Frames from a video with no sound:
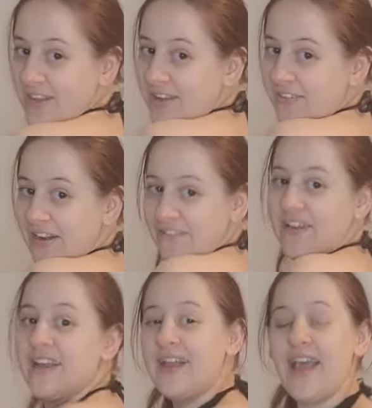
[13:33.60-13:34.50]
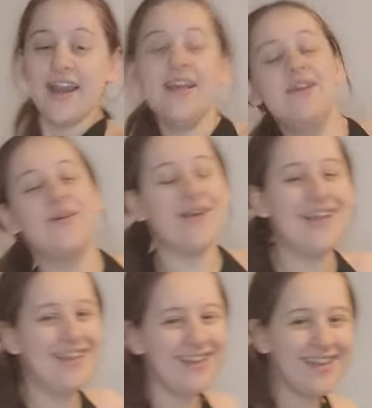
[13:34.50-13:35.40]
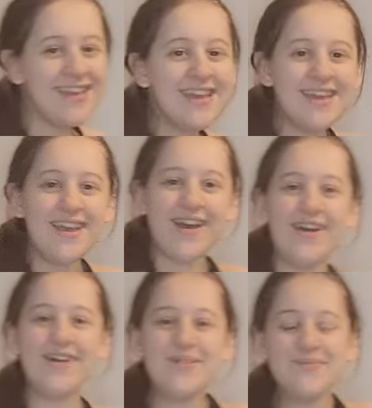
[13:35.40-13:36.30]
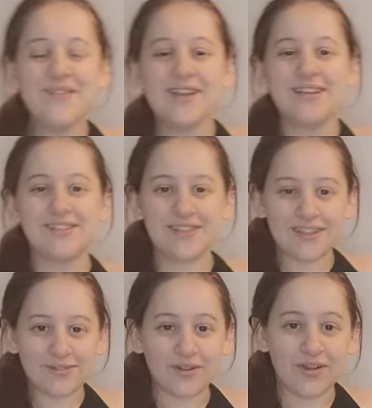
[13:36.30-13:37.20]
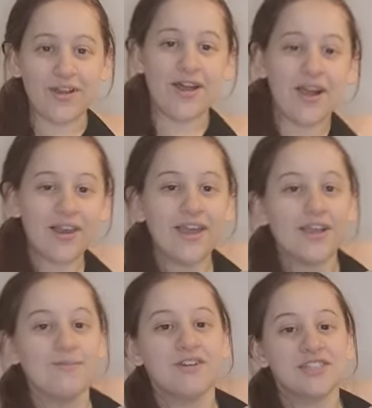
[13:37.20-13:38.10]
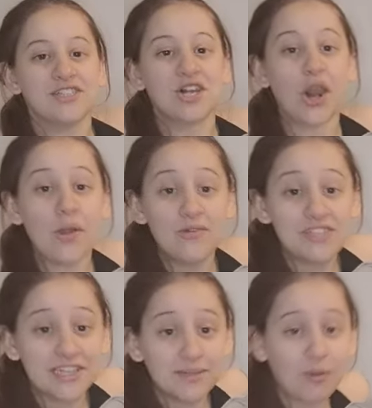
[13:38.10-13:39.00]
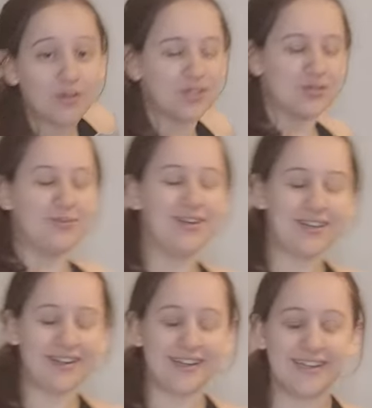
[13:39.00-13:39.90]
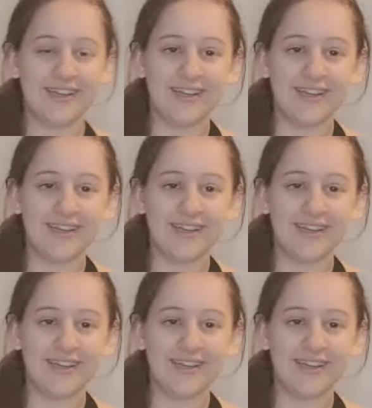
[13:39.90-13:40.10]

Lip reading: if anything. Anyway, so that's what I got. I like them because it's closed at the bottom. Like,